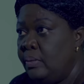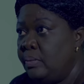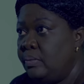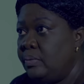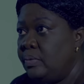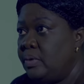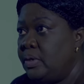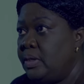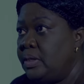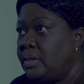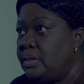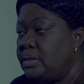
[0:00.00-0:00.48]

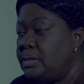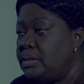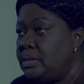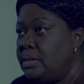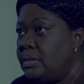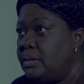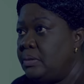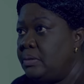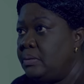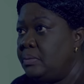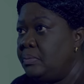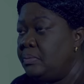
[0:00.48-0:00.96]
Right.
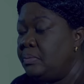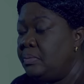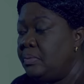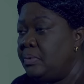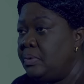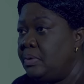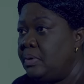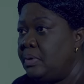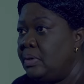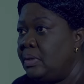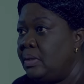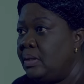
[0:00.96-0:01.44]
Uh,
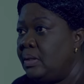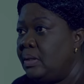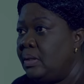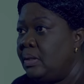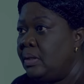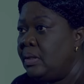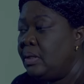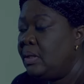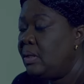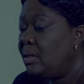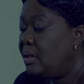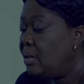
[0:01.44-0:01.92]

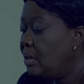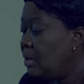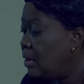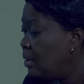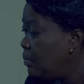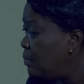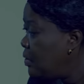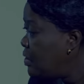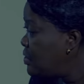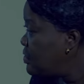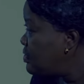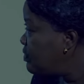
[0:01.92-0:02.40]

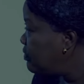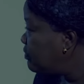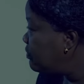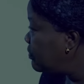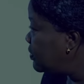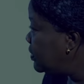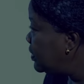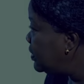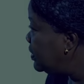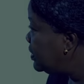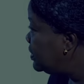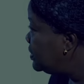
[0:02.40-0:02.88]
I must have
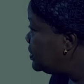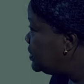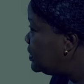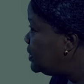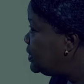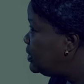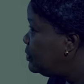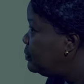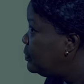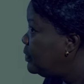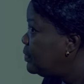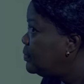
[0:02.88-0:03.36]
fallen
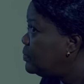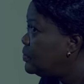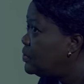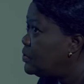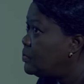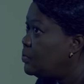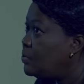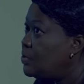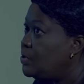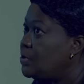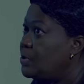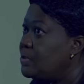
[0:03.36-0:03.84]
asleep. I was
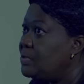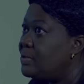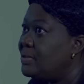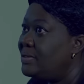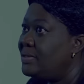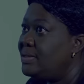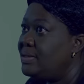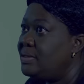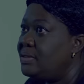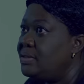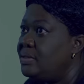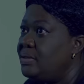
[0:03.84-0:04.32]
watching the
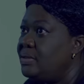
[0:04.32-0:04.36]
late